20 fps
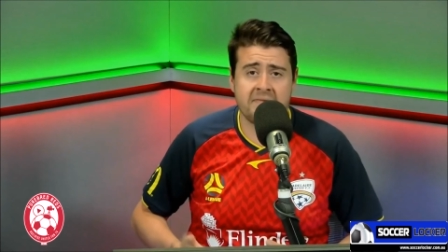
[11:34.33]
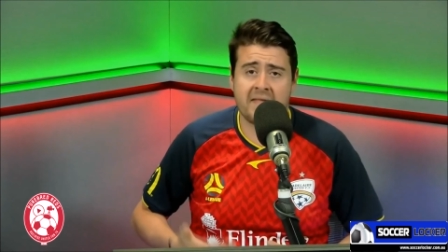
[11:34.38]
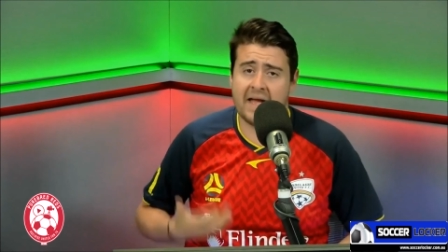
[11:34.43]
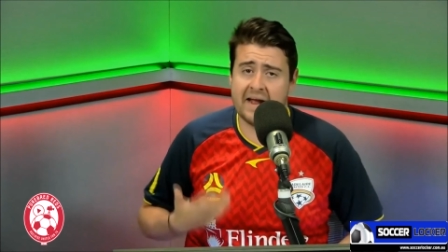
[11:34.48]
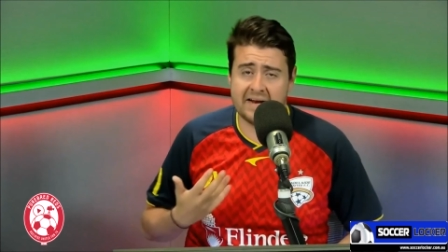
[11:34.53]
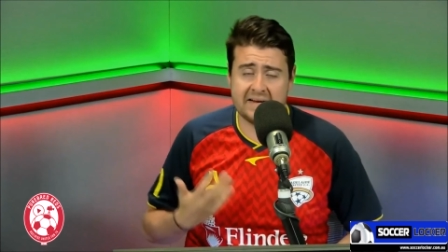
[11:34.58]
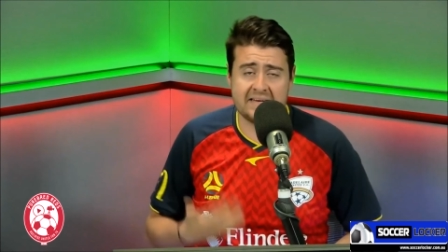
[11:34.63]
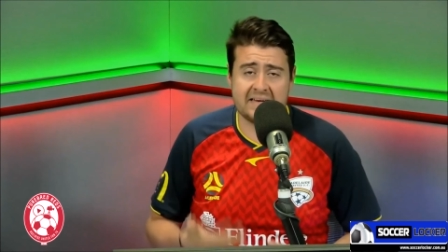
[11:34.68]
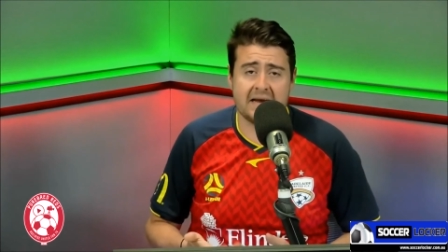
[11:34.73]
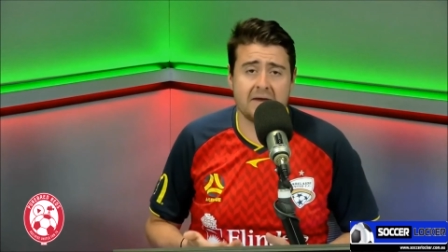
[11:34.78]

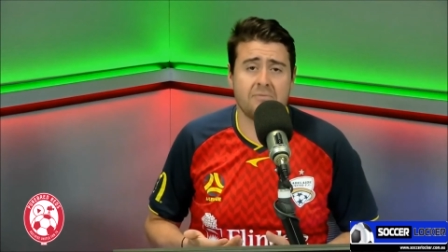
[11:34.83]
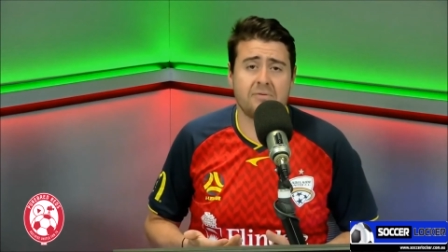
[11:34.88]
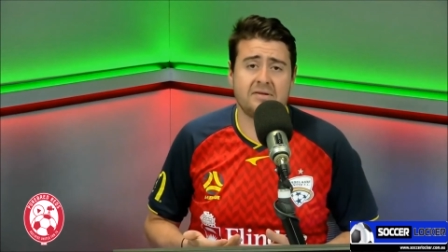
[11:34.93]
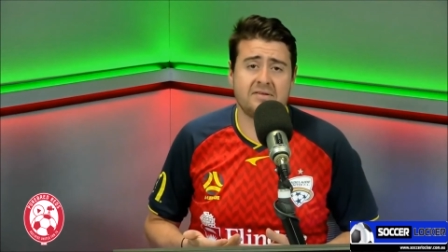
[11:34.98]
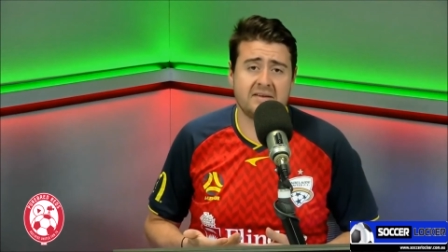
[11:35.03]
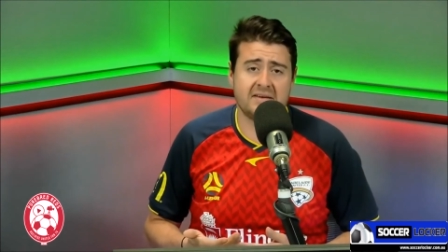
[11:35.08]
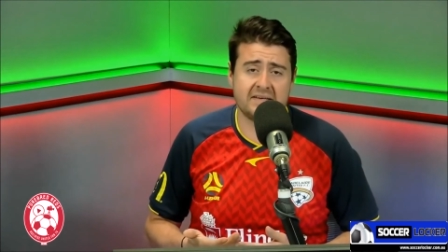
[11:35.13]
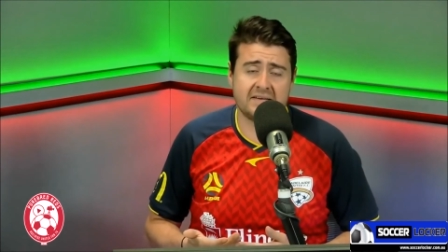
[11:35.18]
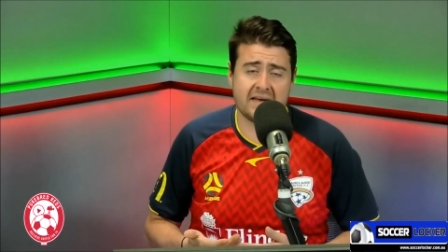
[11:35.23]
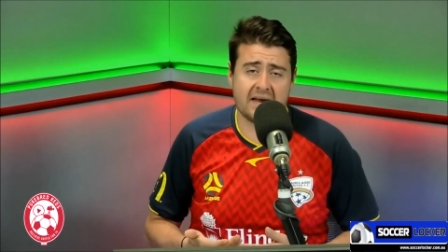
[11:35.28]
And again, we
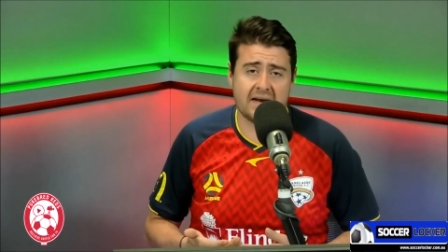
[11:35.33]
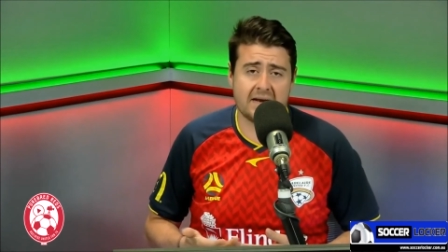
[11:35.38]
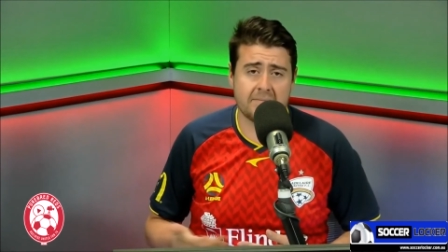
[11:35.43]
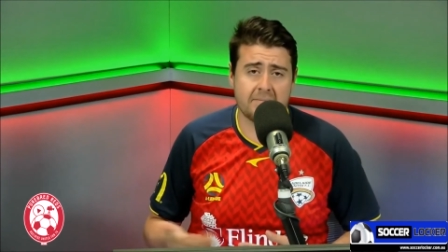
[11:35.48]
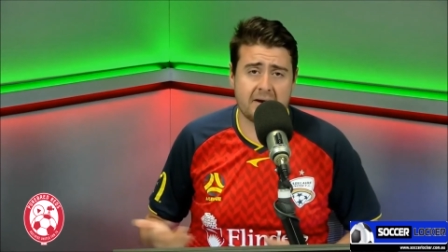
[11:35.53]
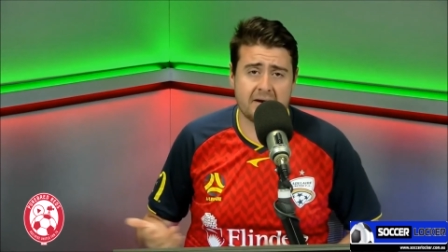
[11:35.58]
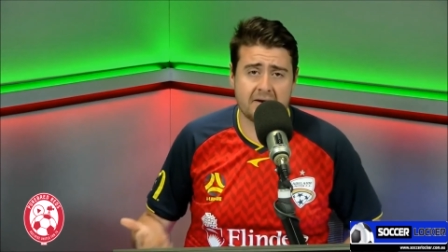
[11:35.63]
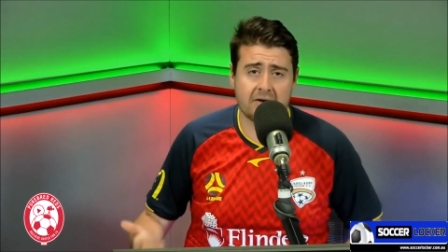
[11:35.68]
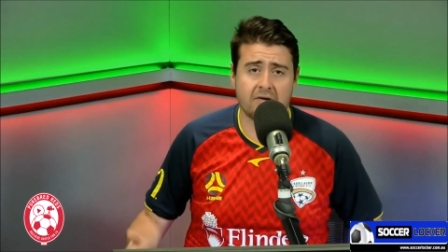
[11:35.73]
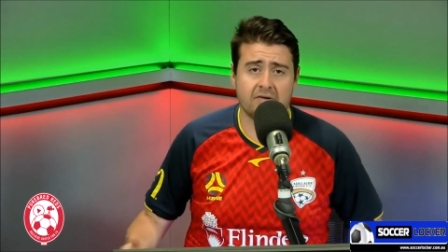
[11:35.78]
didn't get him,
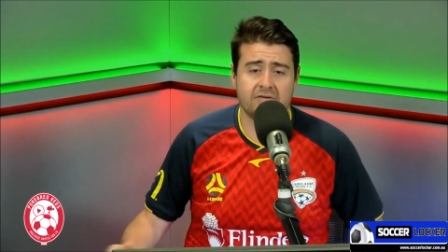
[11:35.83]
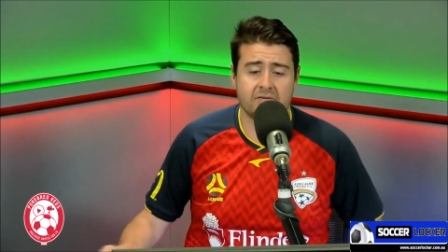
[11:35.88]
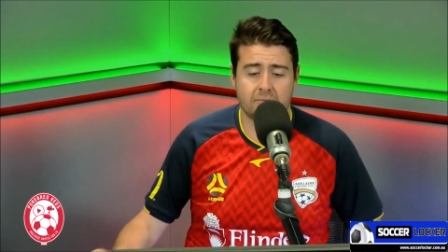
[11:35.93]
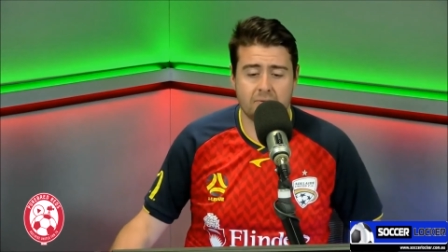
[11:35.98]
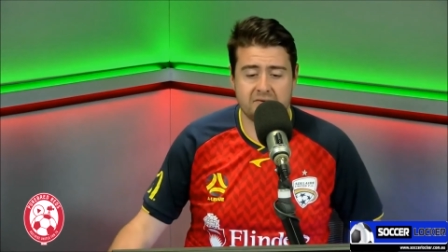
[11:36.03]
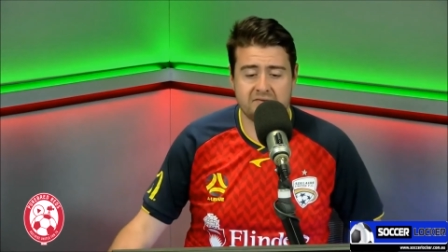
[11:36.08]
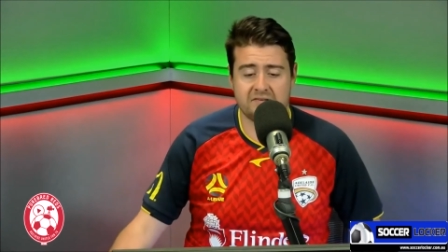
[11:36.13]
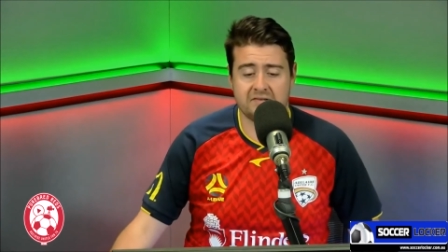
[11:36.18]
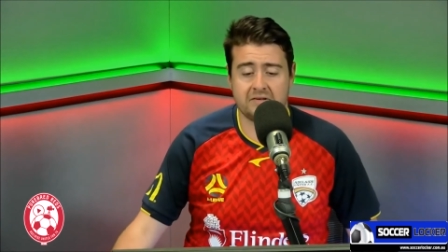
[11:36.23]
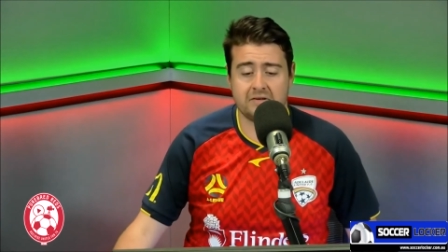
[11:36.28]
and he goes to
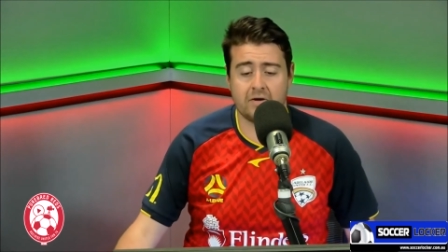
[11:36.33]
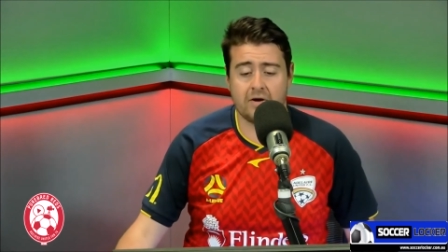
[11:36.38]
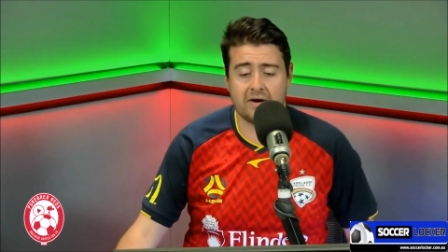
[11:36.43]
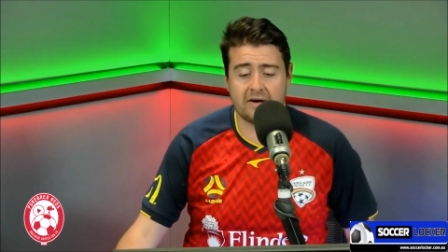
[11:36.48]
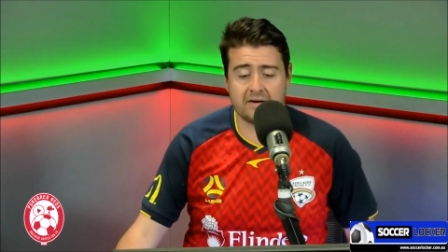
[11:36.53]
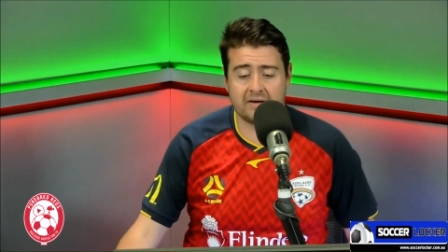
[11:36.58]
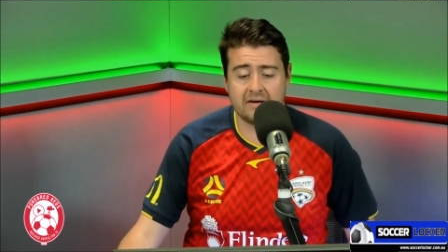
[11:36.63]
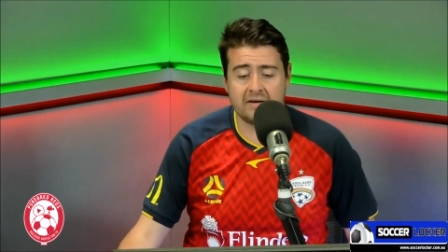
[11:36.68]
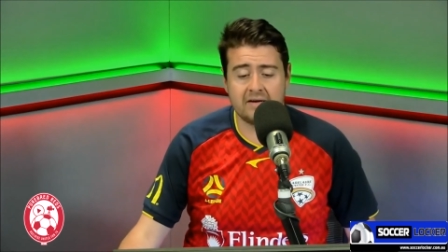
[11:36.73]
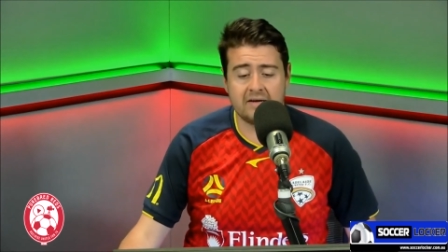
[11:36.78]
Western
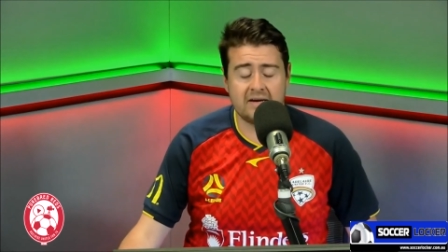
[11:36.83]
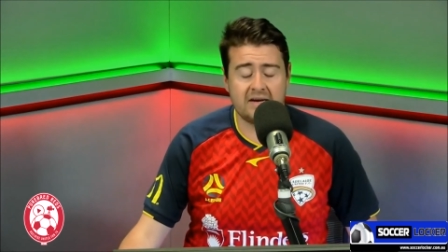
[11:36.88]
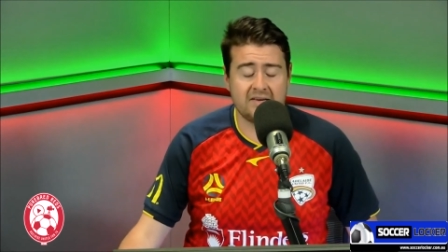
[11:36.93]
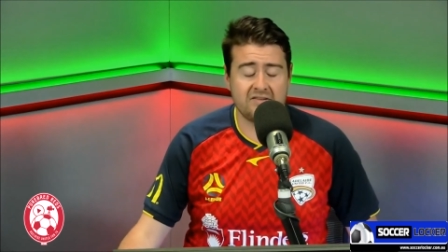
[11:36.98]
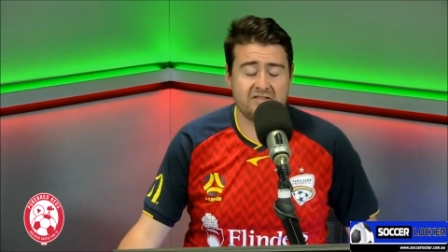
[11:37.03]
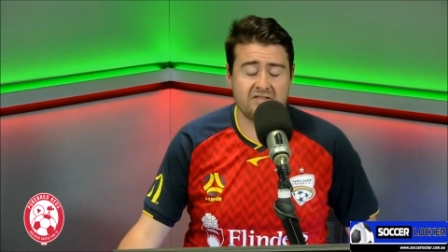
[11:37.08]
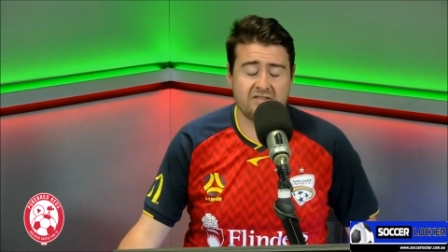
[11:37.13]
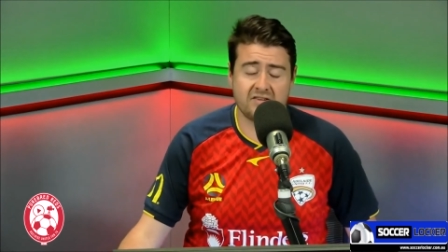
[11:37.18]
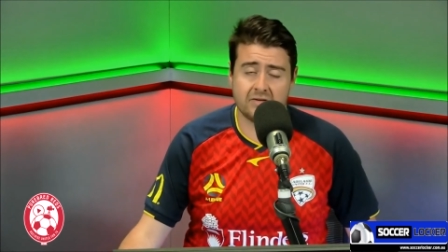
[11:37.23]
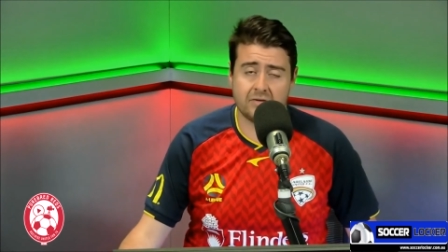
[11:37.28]
United.
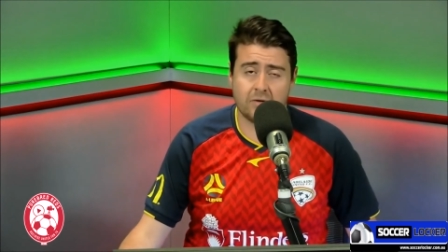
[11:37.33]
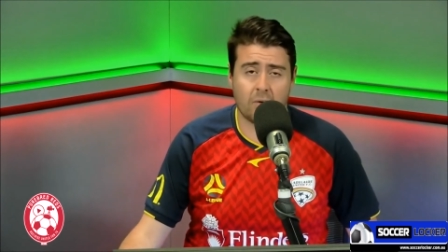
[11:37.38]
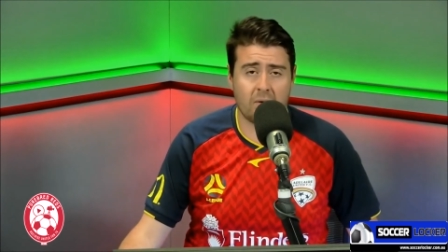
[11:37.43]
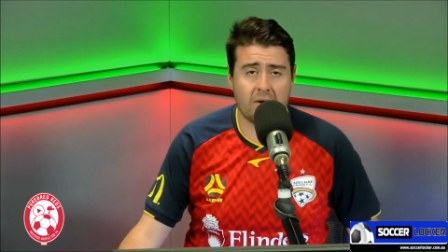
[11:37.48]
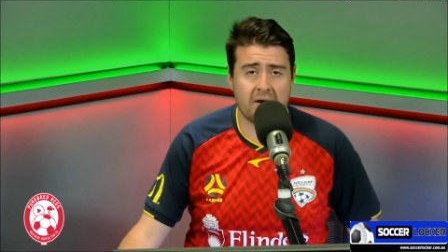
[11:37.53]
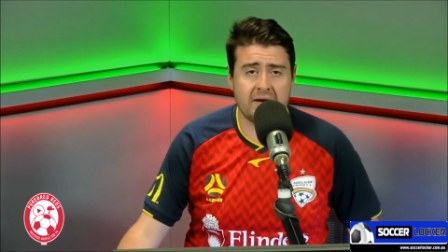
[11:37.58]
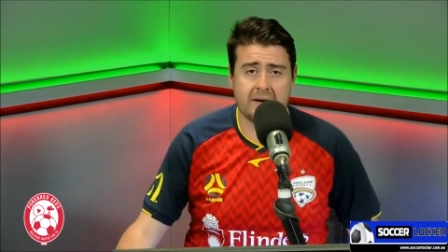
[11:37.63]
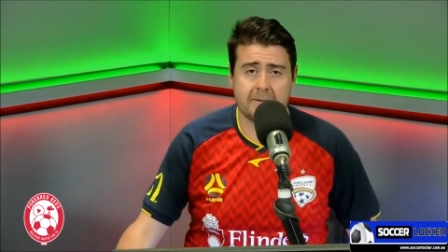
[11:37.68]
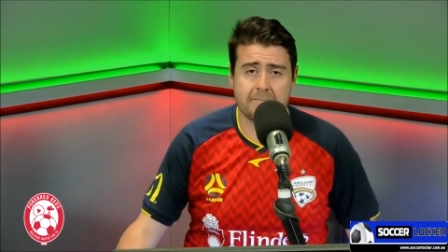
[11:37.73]
It's just annoying.